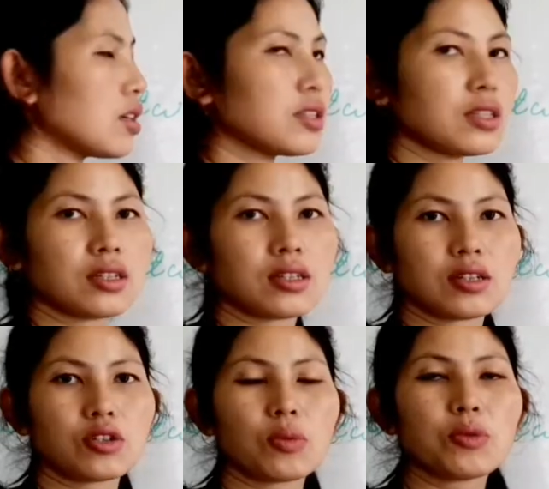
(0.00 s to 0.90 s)
the
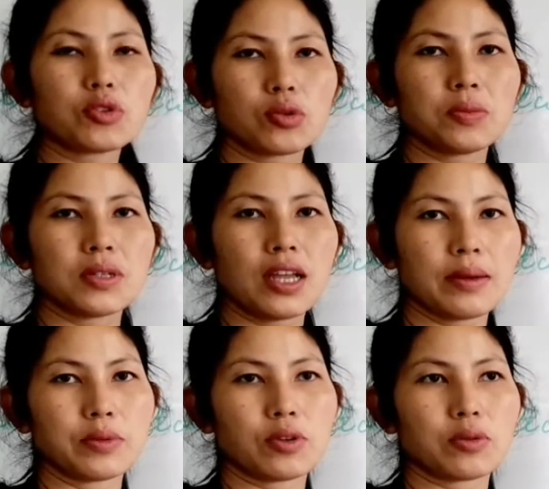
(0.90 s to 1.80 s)
chromosomal
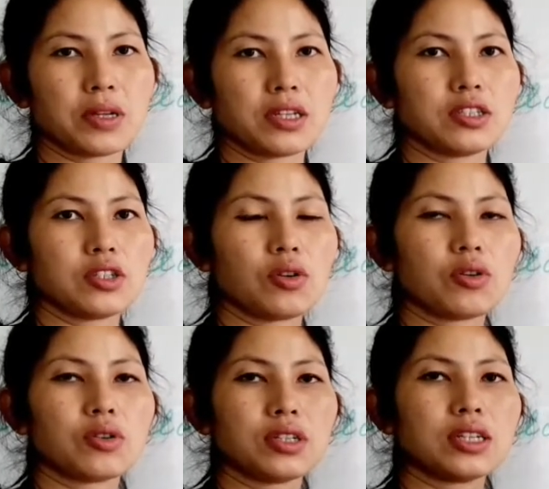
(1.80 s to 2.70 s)
abnormality
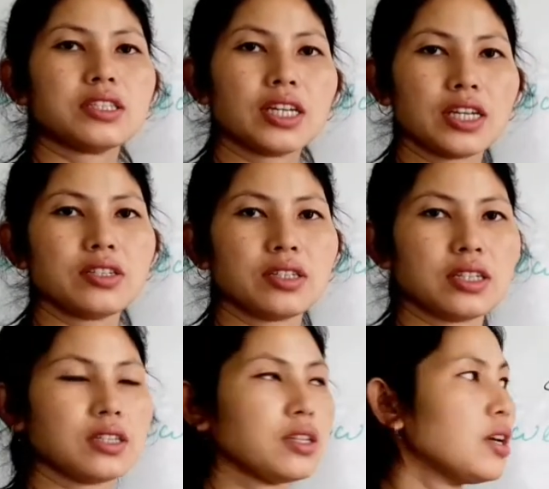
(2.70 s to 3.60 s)
or the change
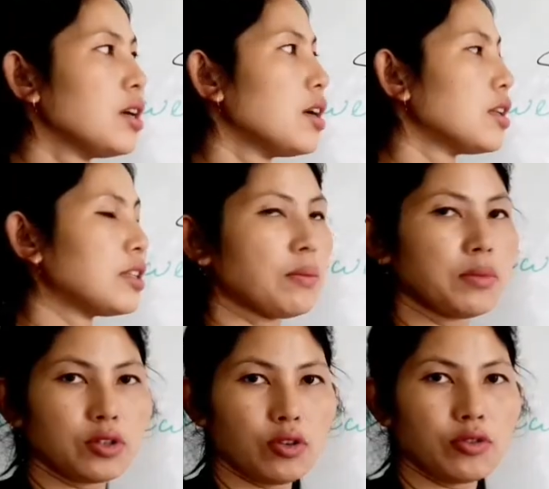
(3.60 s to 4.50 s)
in
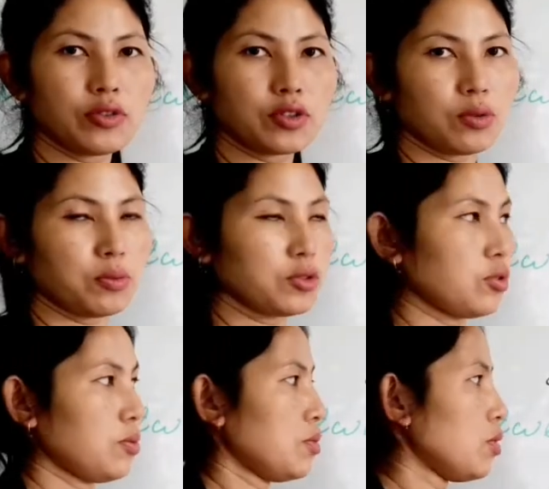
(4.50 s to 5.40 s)
number of
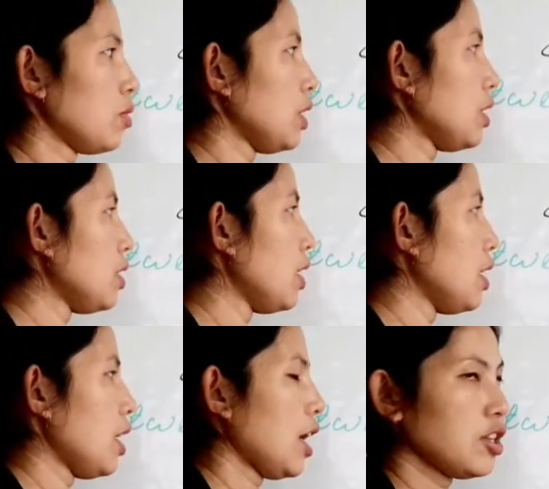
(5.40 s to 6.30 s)
chromosomes. So in
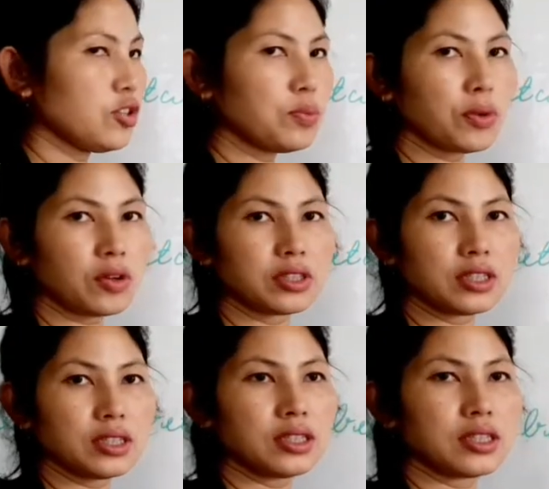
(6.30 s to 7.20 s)

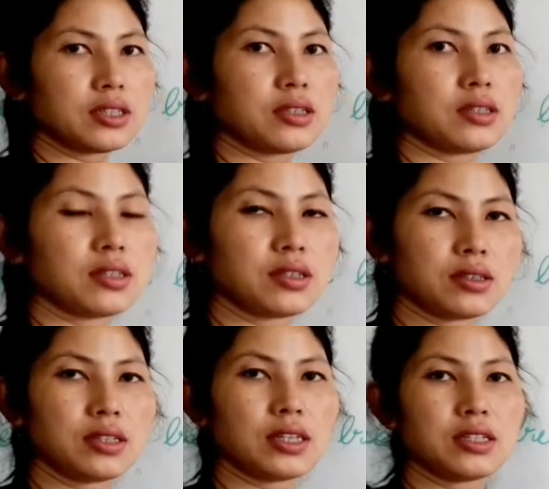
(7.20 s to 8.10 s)
aneuploidy,
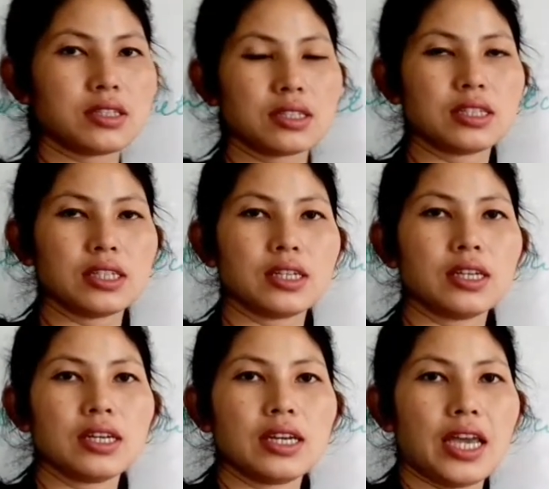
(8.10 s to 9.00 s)
here there is the
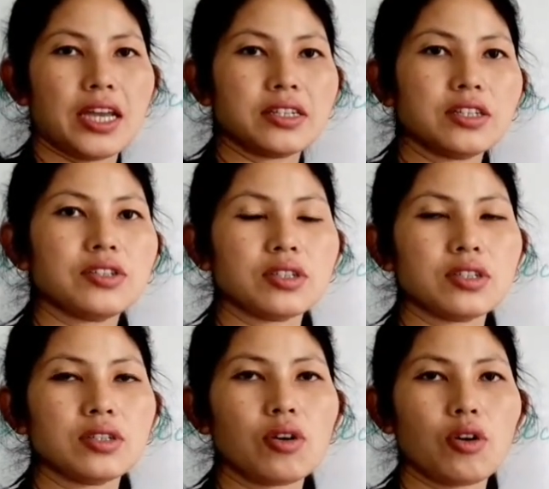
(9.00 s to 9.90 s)

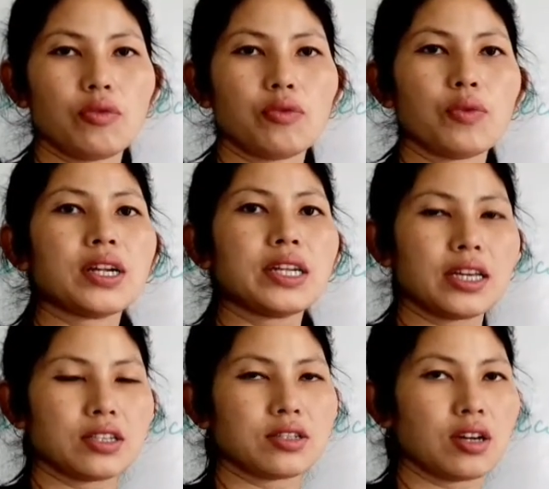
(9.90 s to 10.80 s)
addition of one
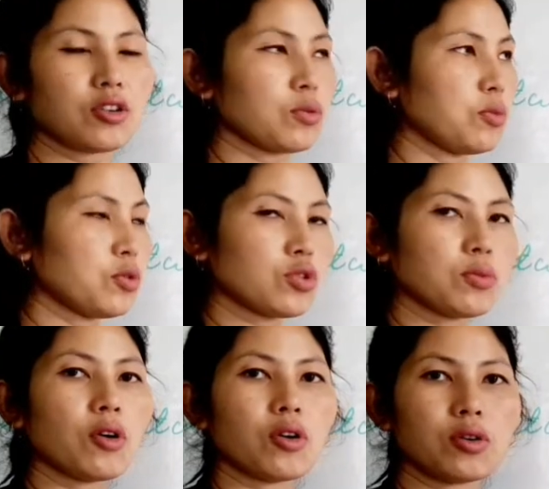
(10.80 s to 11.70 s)
extra
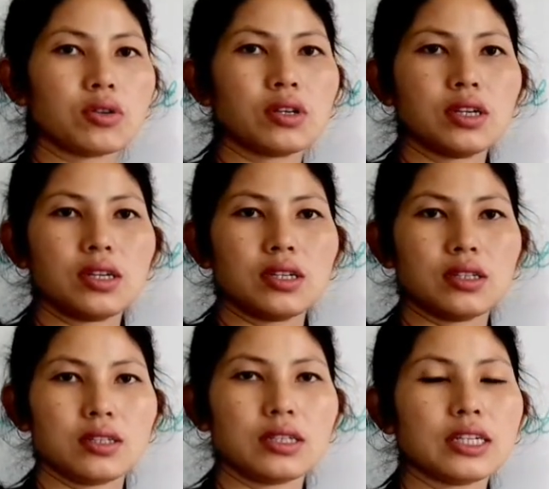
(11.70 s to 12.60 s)
chromosome or
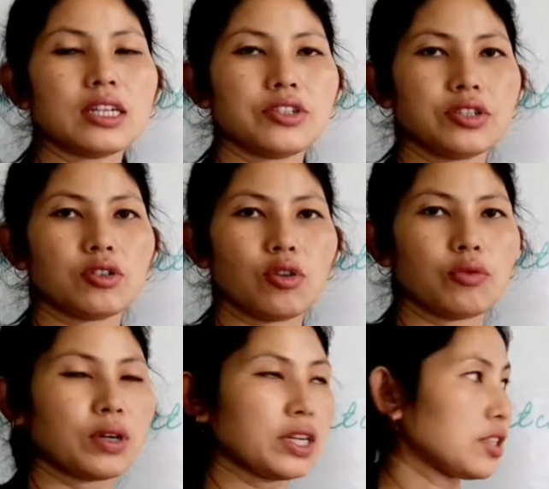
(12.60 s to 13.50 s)
the deletion of
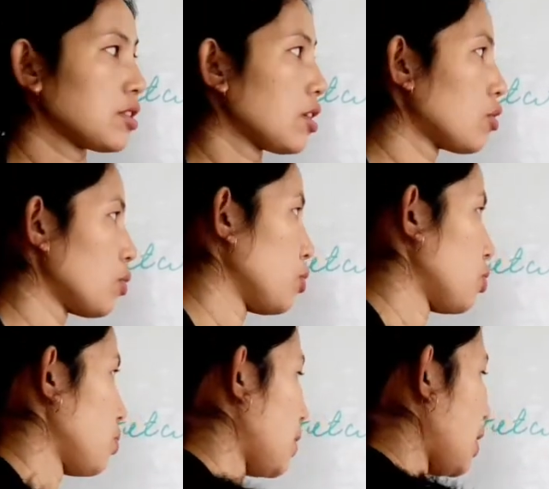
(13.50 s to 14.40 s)
one extra
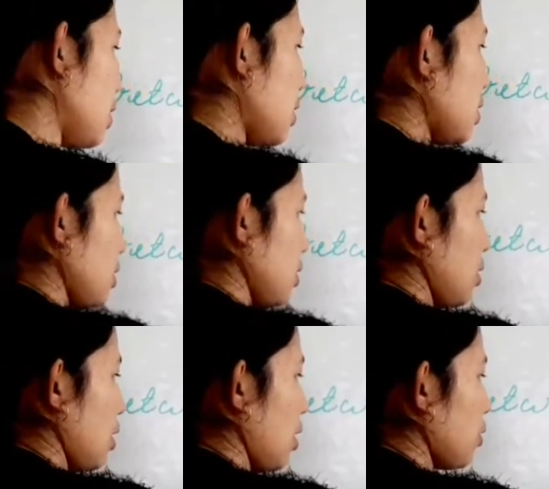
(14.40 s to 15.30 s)
chromosome. That is
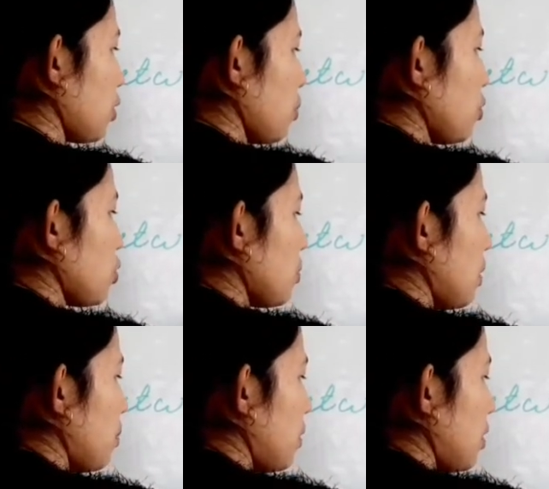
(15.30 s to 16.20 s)
our chromosome
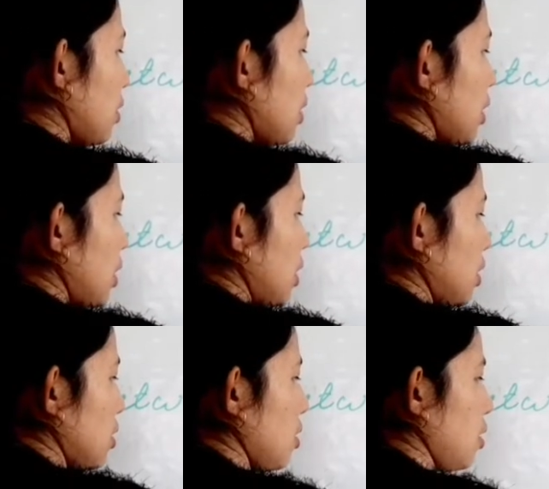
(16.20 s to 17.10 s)
number
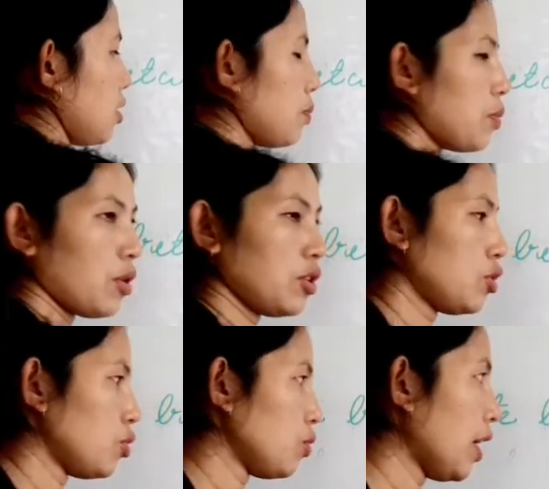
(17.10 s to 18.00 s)
is
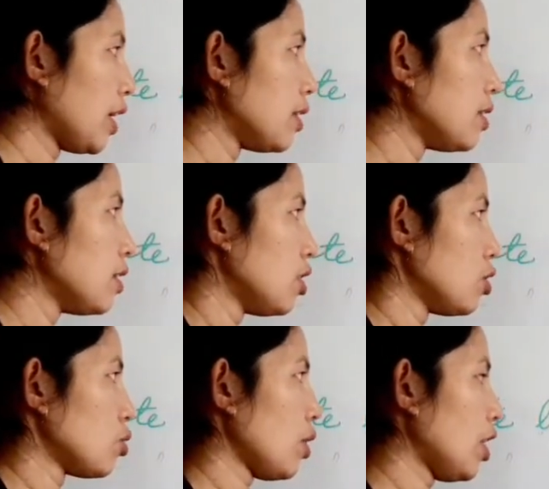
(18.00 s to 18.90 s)
diploid 2n.
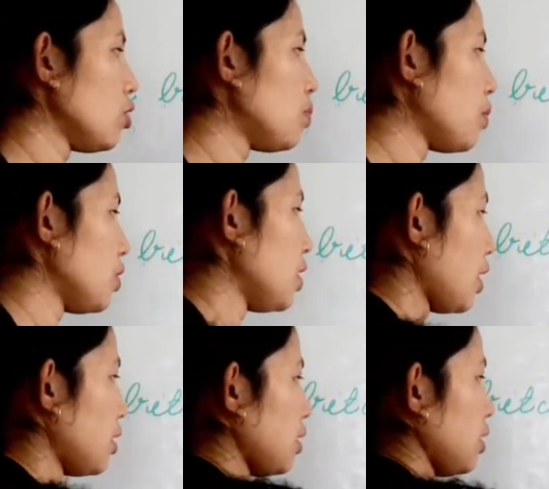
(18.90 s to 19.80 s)
So aneuploidy,
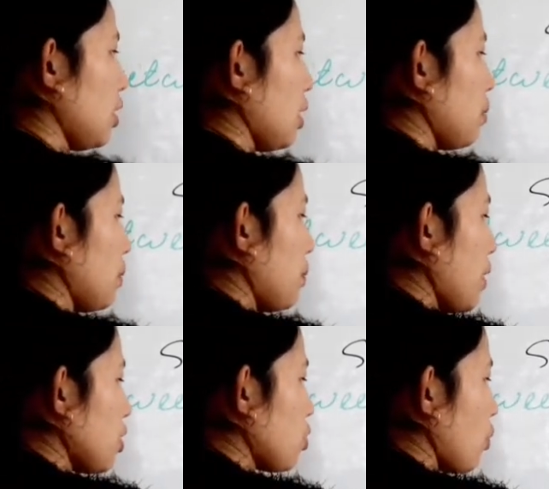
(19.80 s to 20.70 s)
either it can be
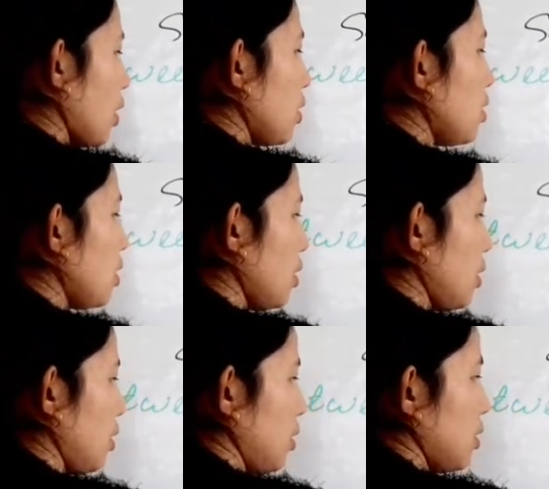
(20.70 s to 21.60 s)
+1,
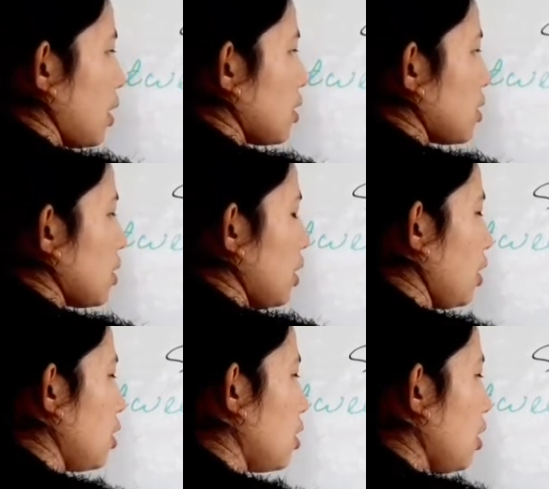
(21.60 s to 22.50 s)
results
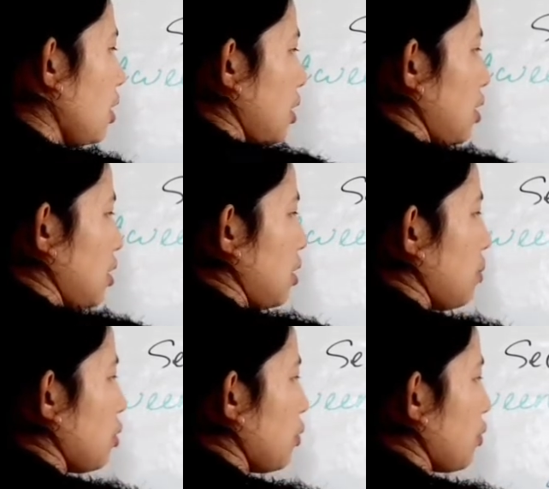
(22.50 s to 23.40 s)
in the
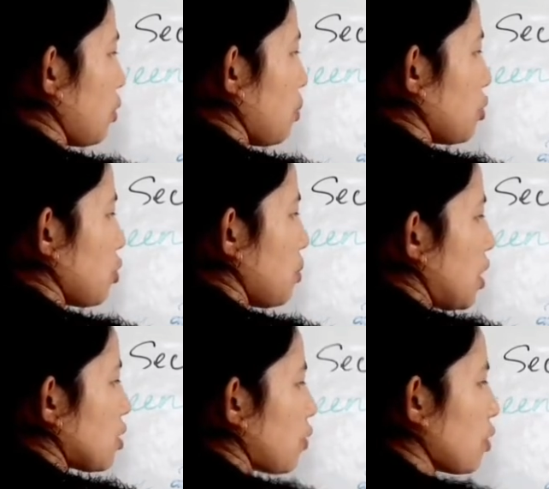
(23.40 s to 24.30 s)
number of chromosome
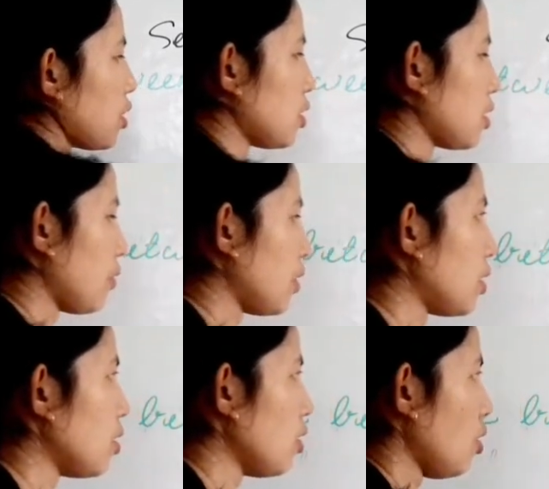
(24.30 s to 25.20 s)
as
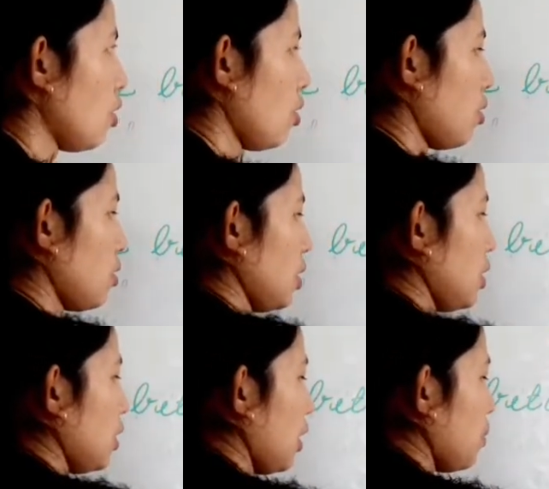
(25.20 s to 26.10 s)
47, or
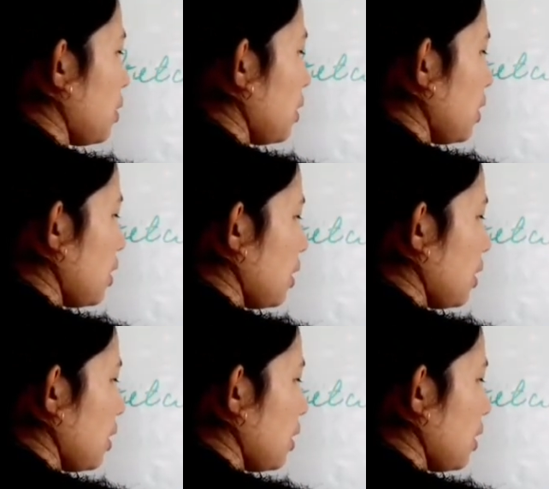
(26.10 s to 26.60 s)
it can be